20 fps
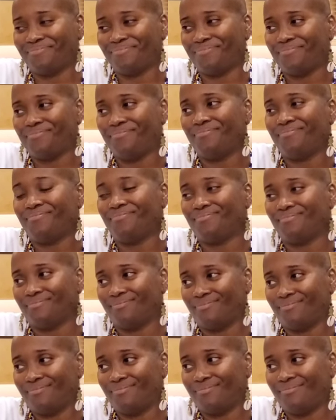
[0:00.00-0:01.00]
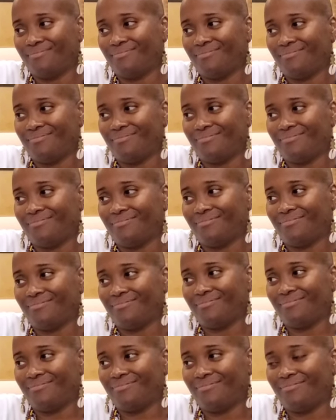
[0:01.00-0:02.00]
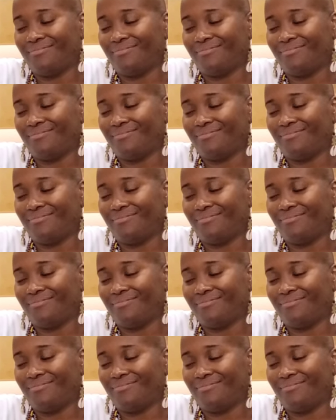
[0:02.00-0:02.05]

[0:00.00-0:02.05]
[no speech]